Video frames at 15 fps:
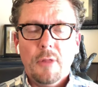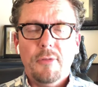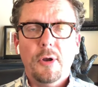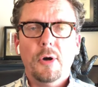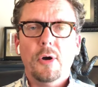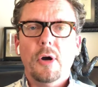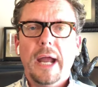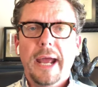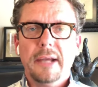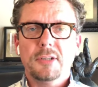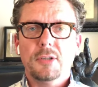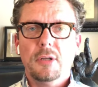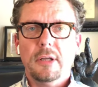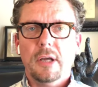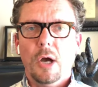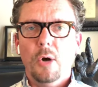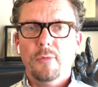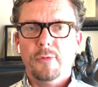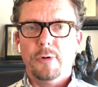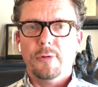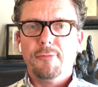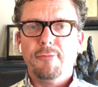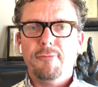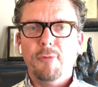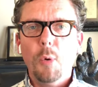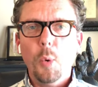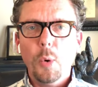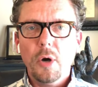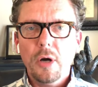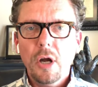There are actually over
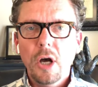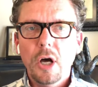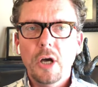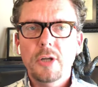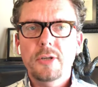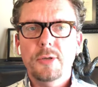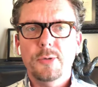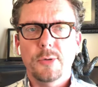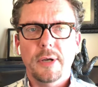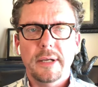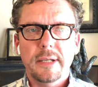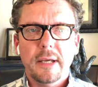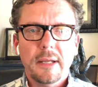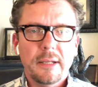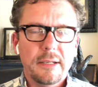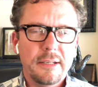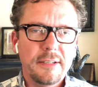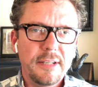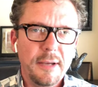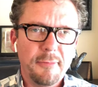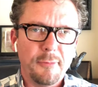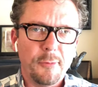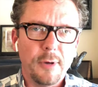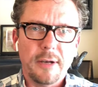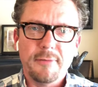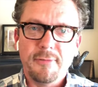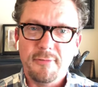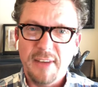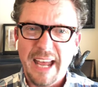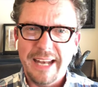400 different
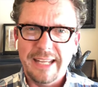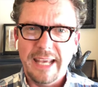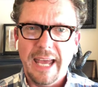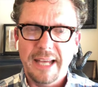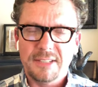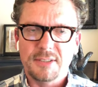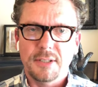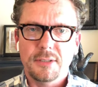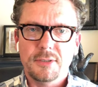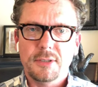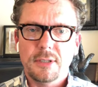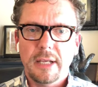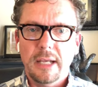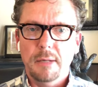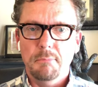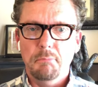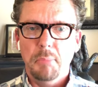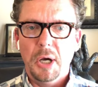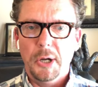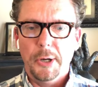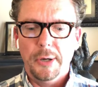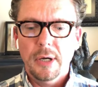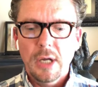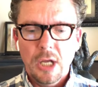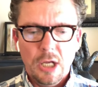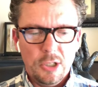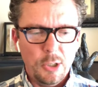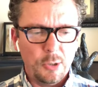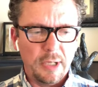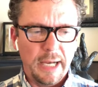fatty acids in butter.
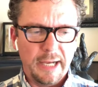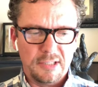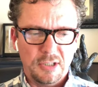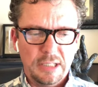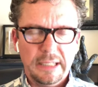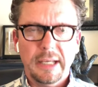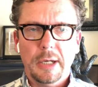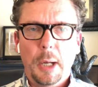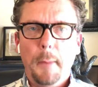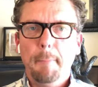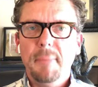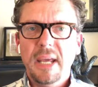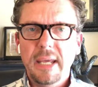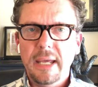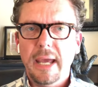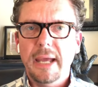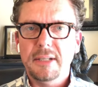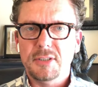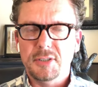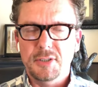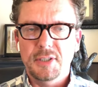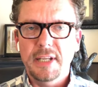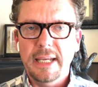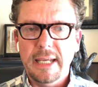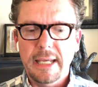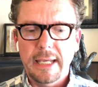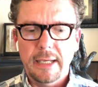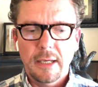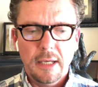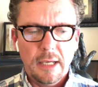You could actually get a
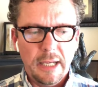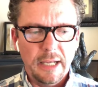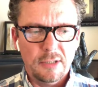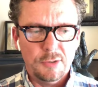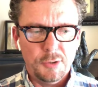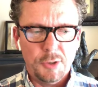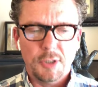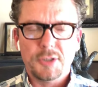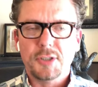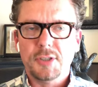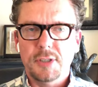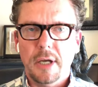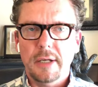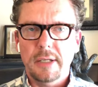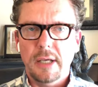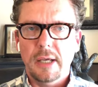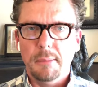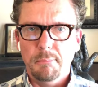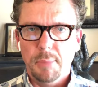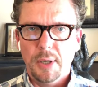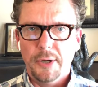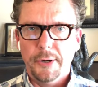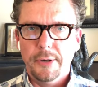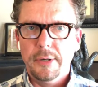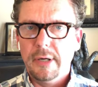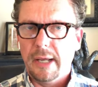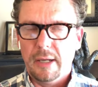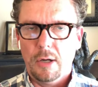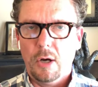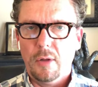PhD in just studying butter
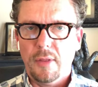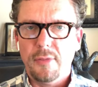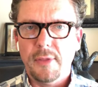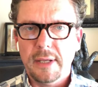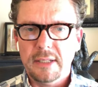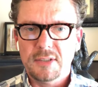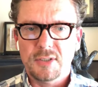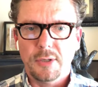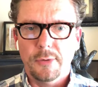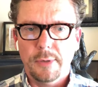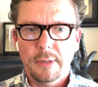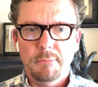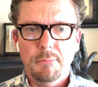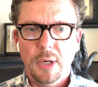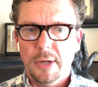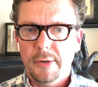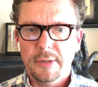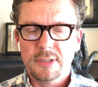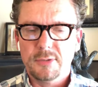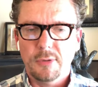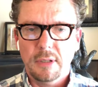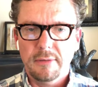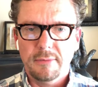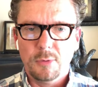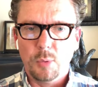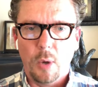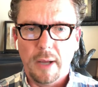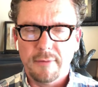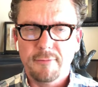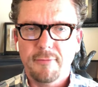and all the things that are in butter. It's really
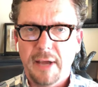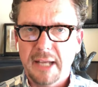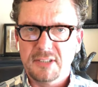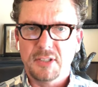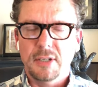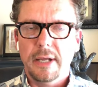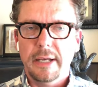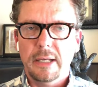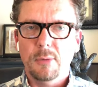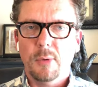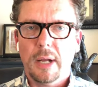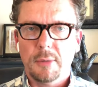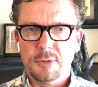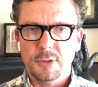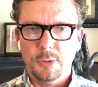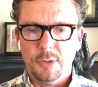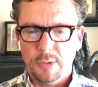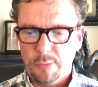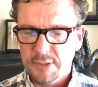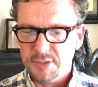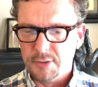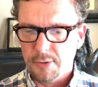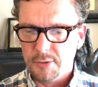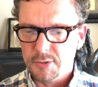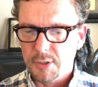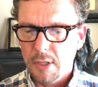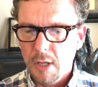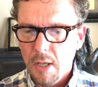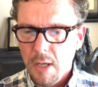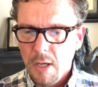quite fascinating. When I was doing the research
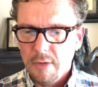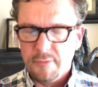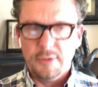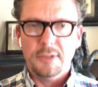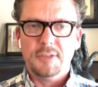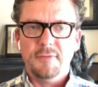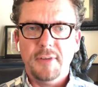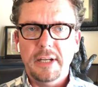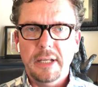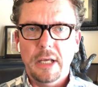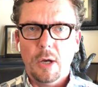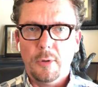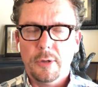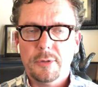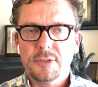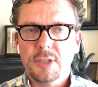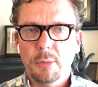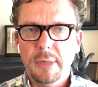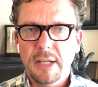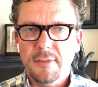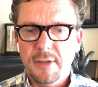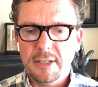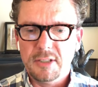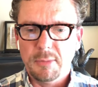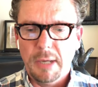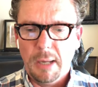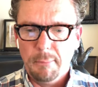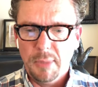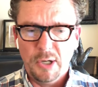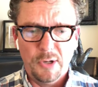for this video, there are so many things
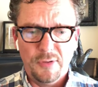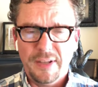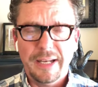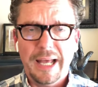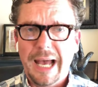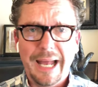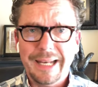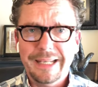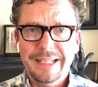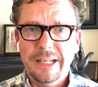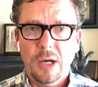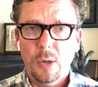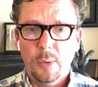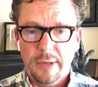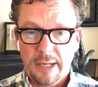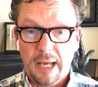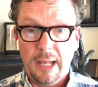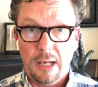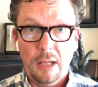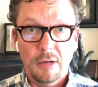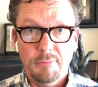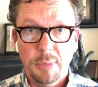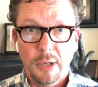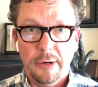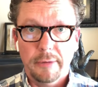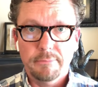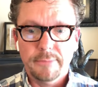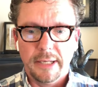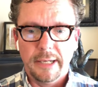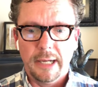about butter that I didn't know, and I love
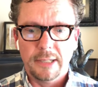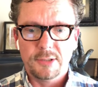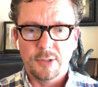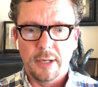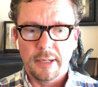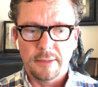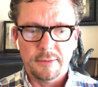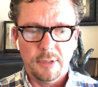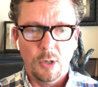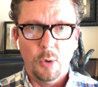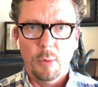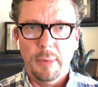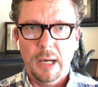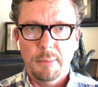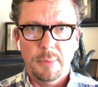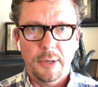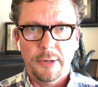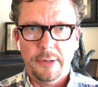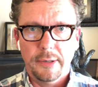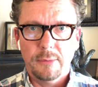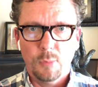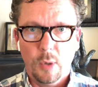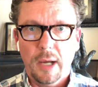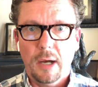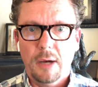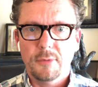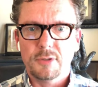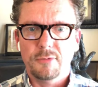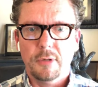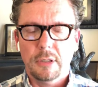butter, and I try to know about butter. And wow, I
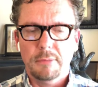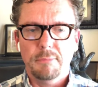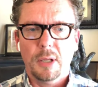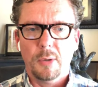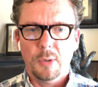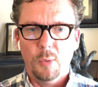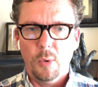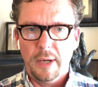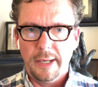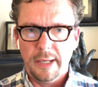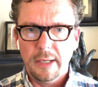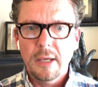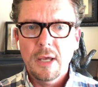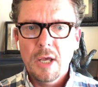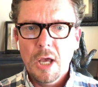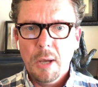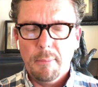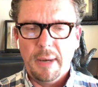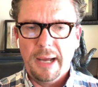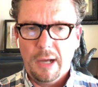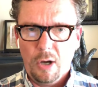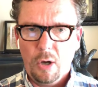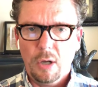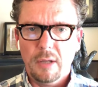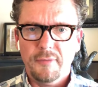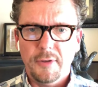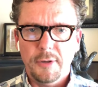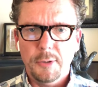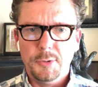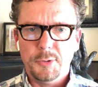was really blown away by all of
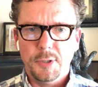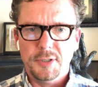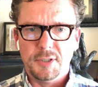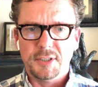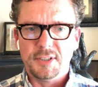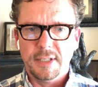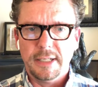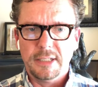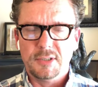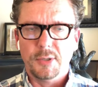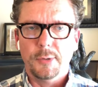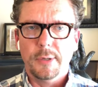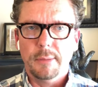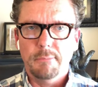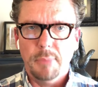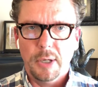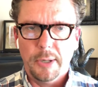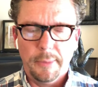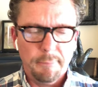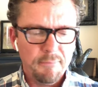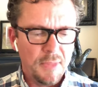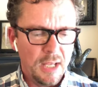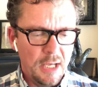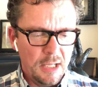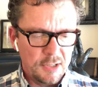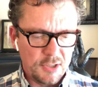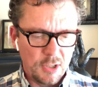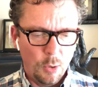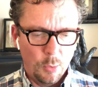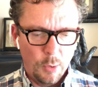the nutritious things that are in butter.
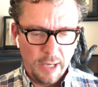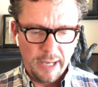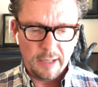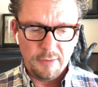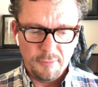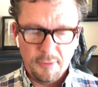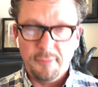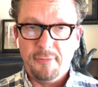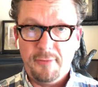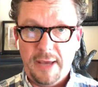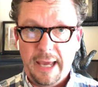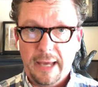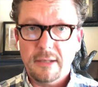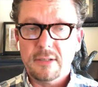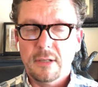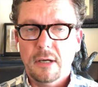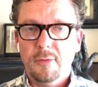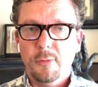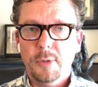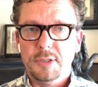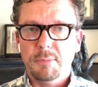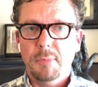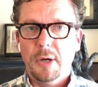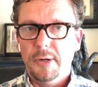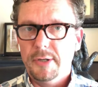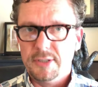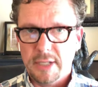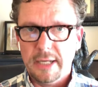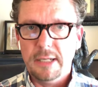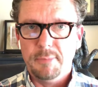So, out of the fat, of which butter
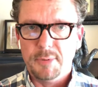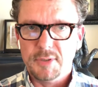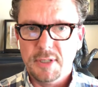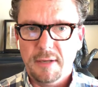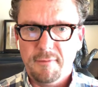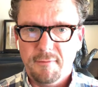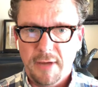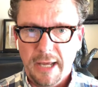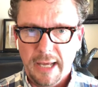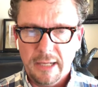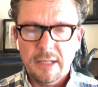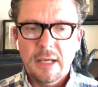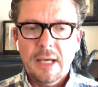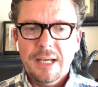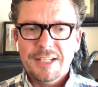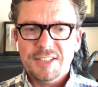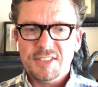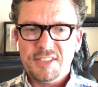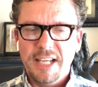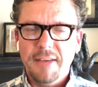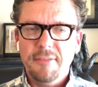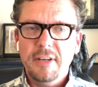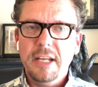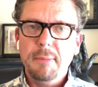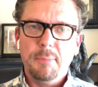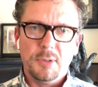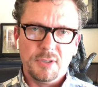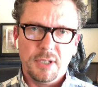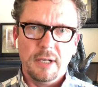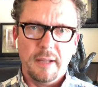is 80% fat,
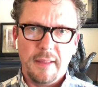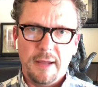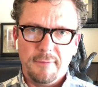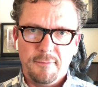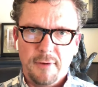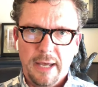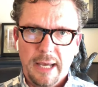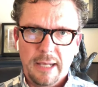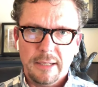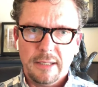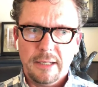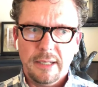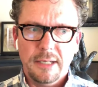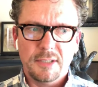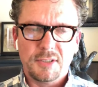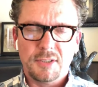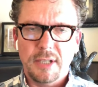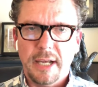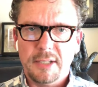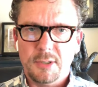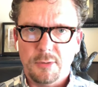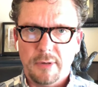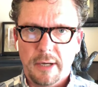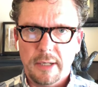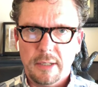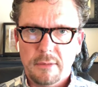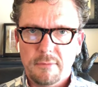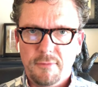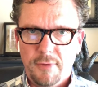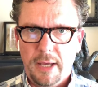70% of that fat is
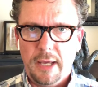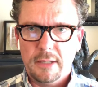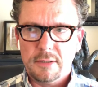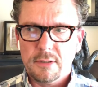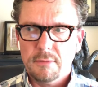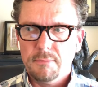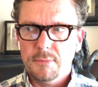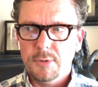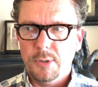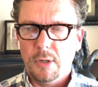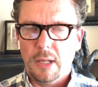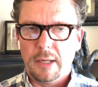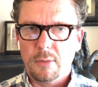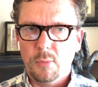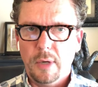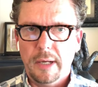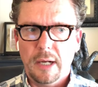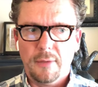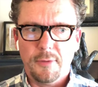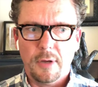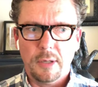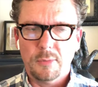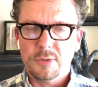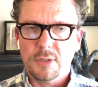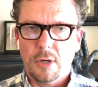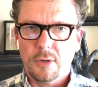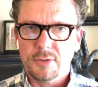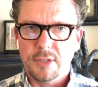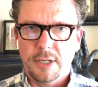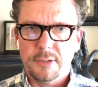saturated fat. You're like, wait, I thought it was
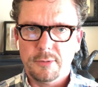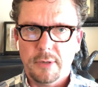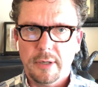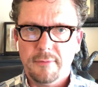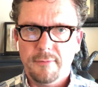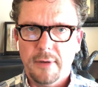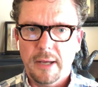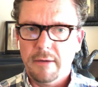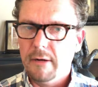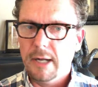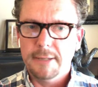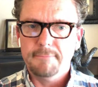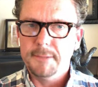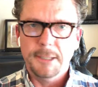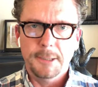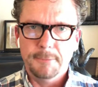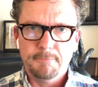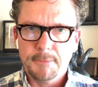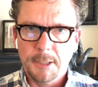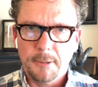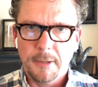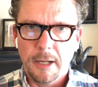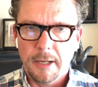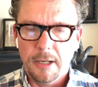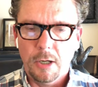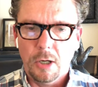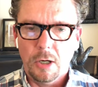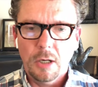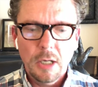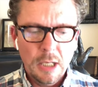all saturated fat, right? No, no, not at
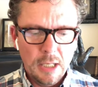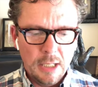all.